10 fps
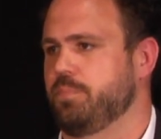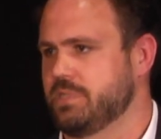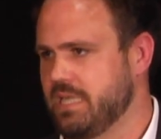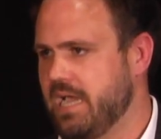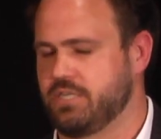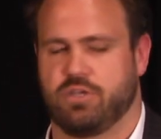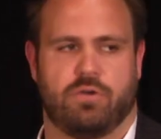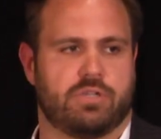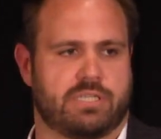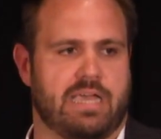
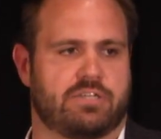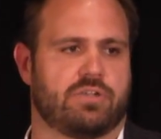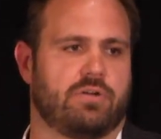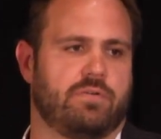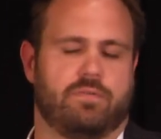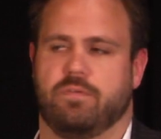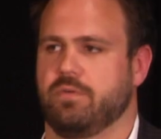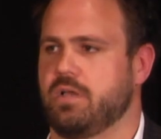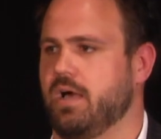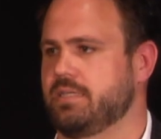slideshow
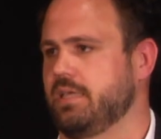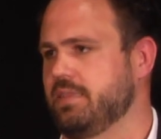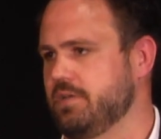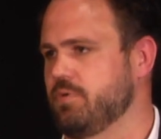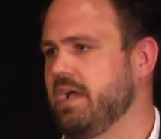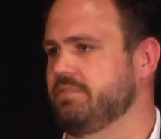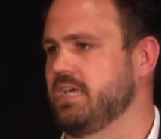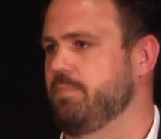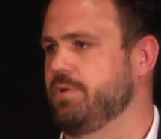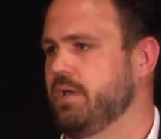content that drives
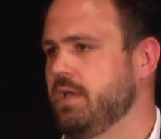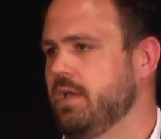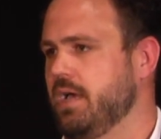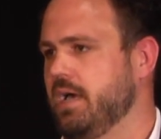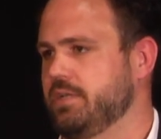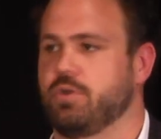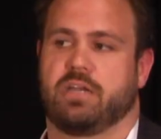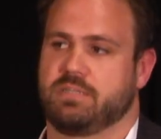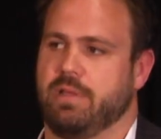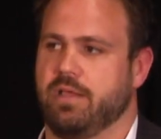up a
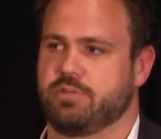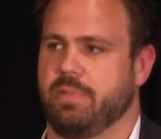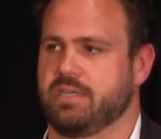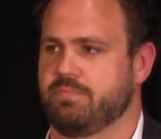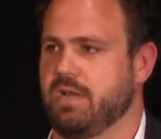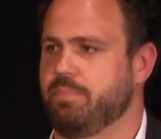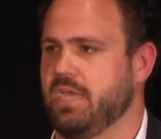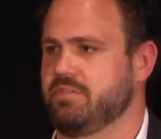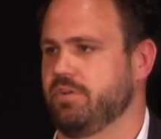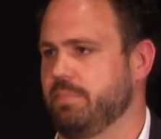tremendous amount of
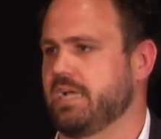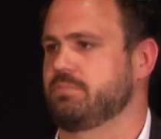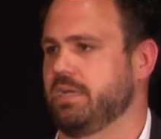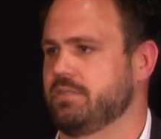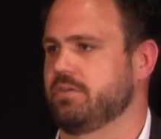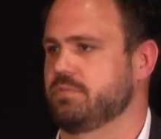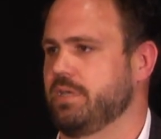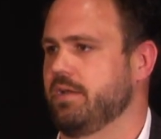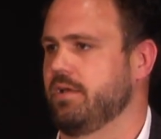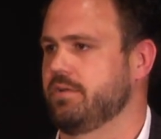page view to maximize your
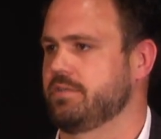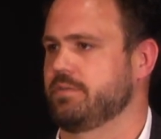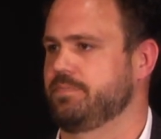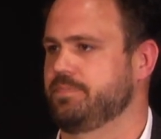display dollars.